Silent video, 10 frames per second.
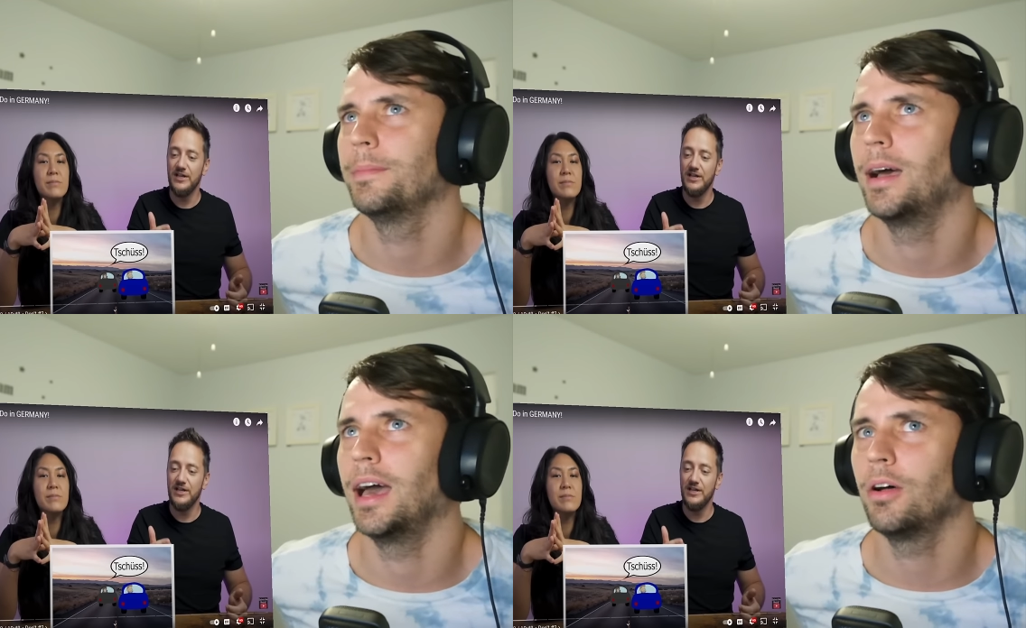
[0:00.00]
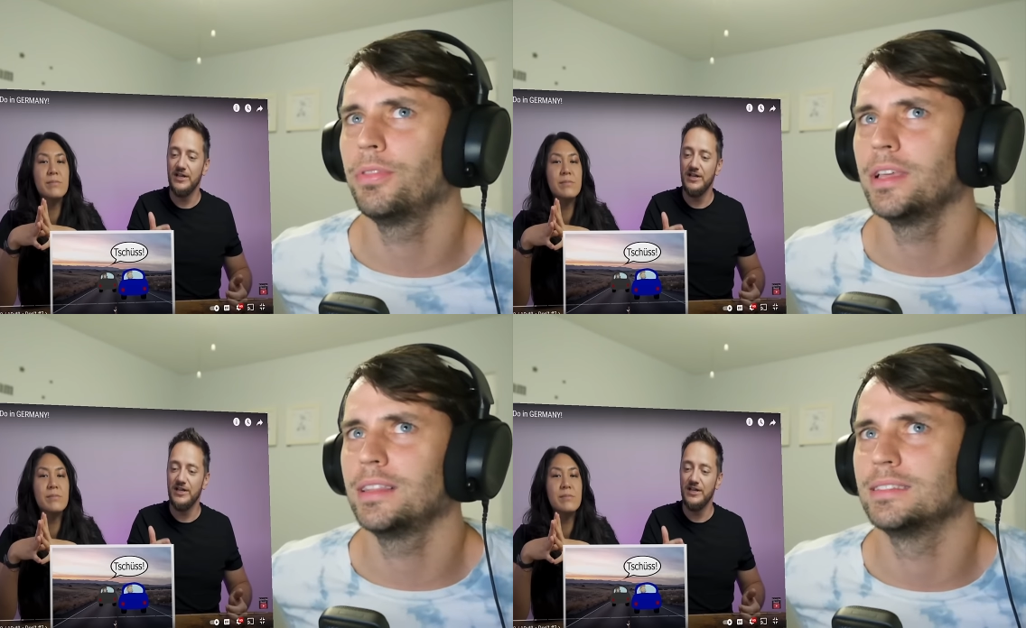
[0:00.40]
Speaker 1: I don't
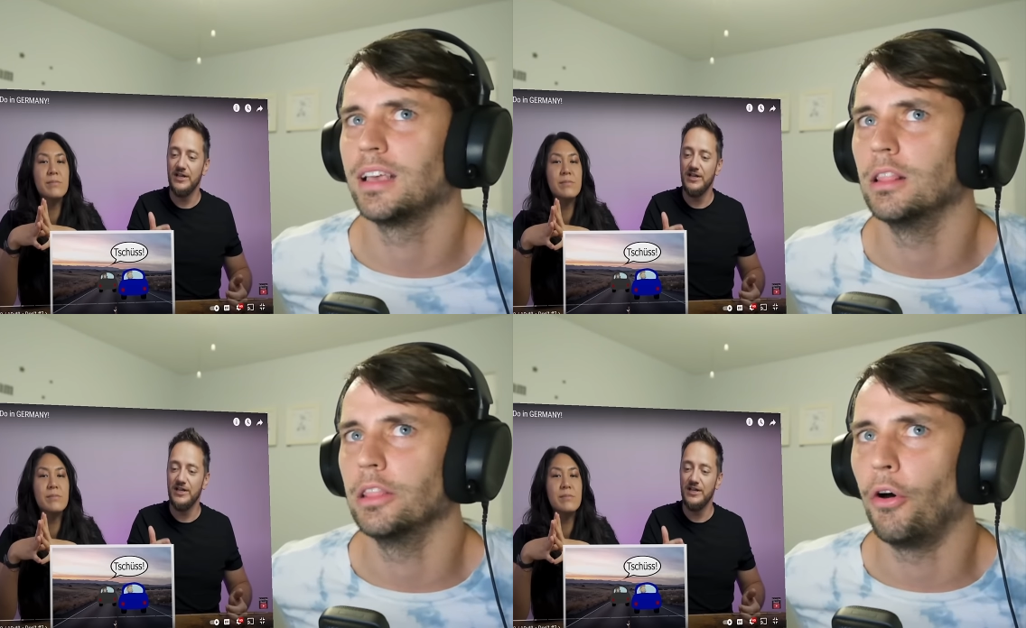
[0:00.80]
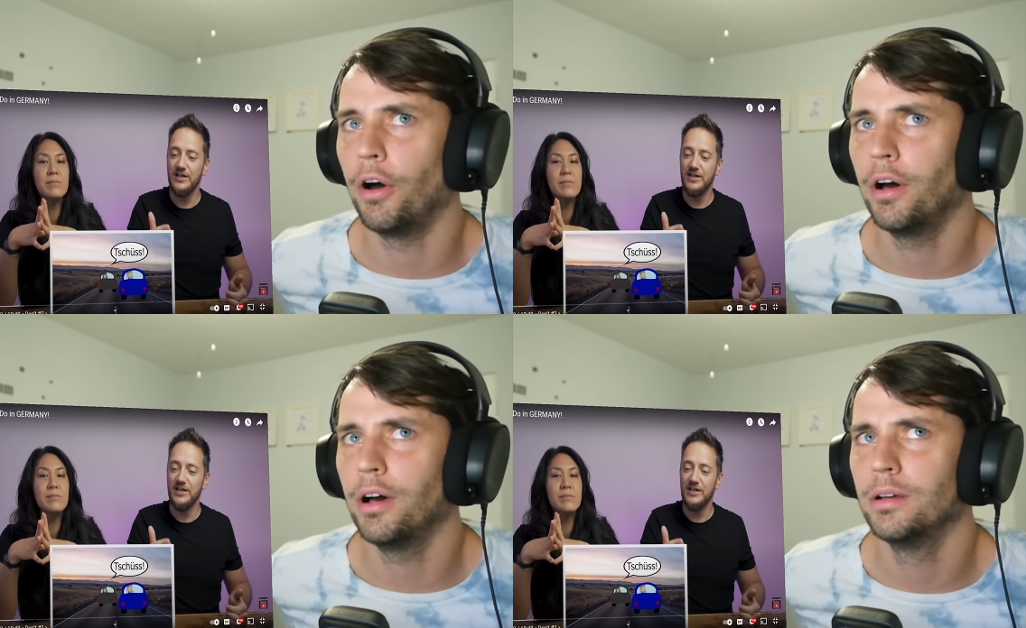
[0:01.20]
think that's a
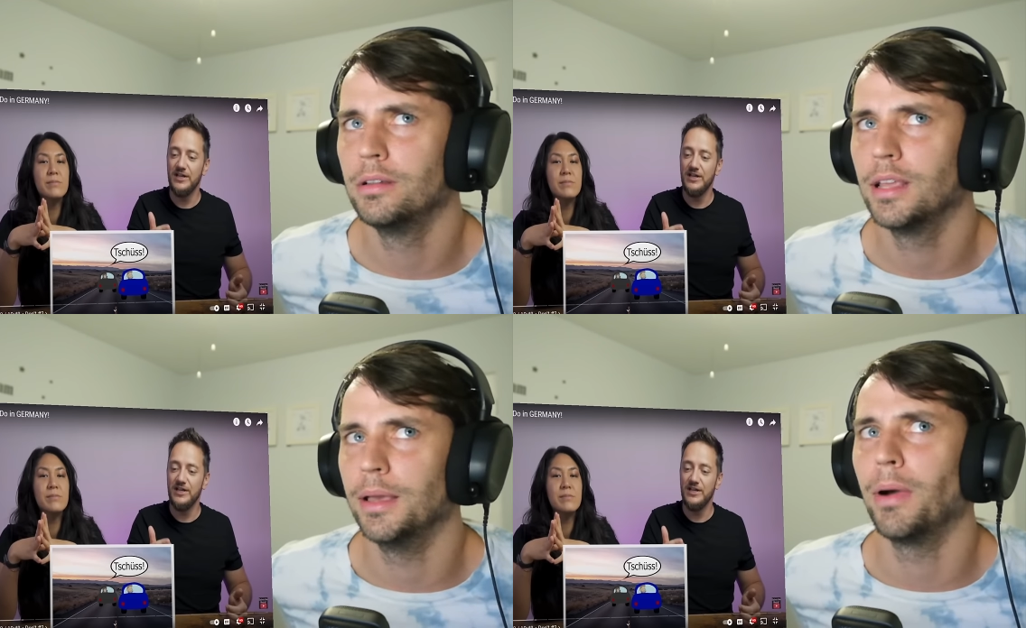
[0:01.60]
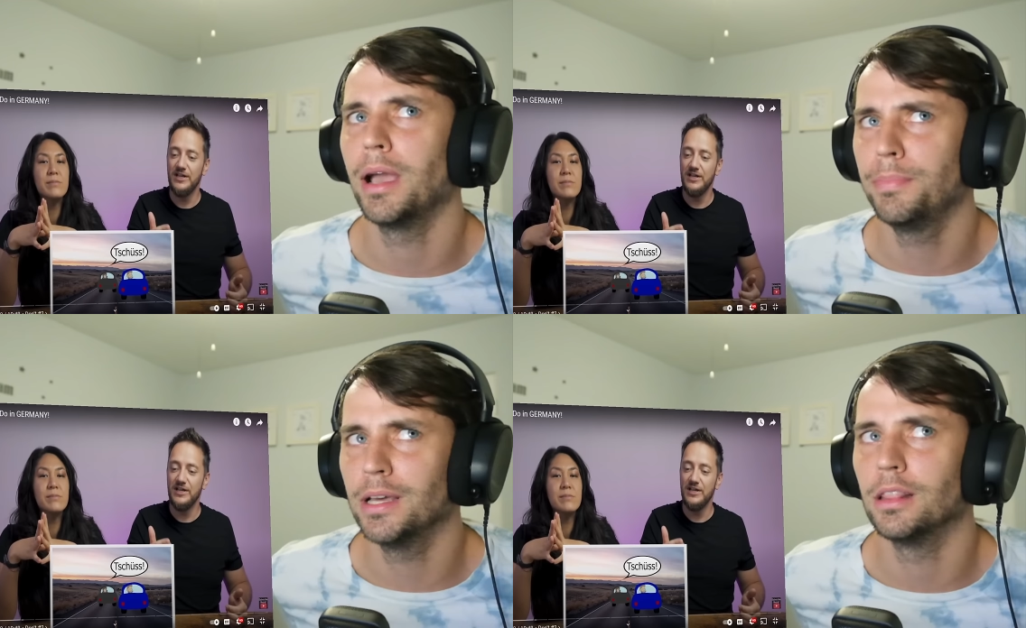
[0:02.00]
law, it might
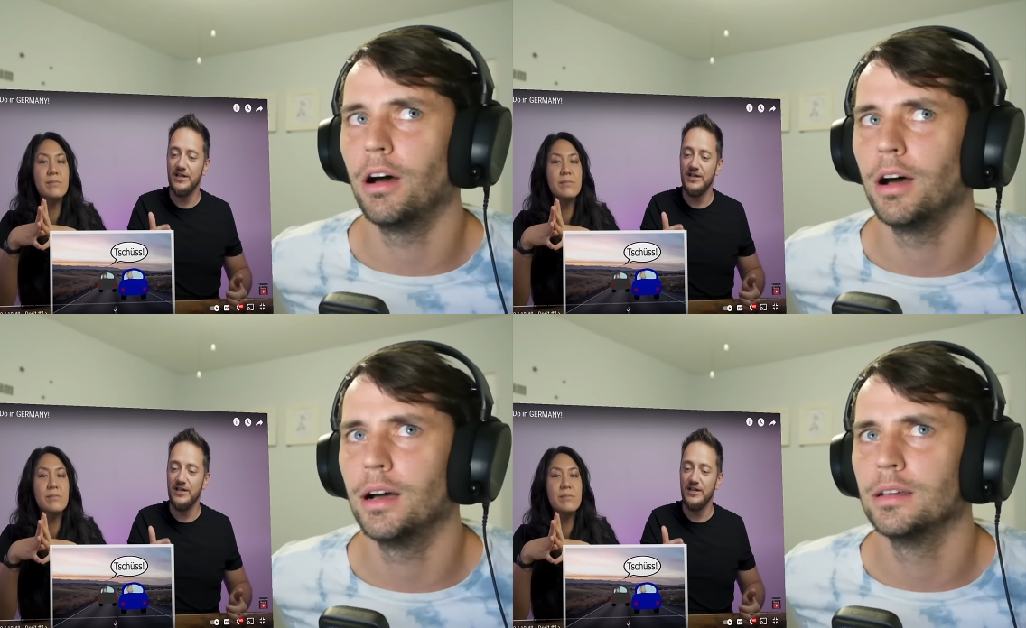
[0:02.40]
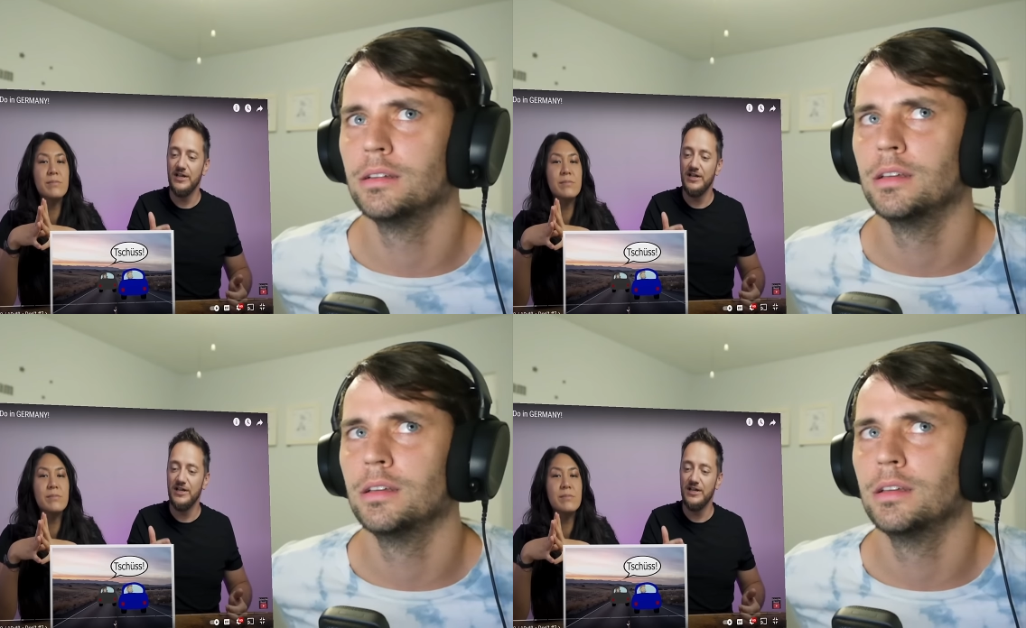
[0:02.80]
be a law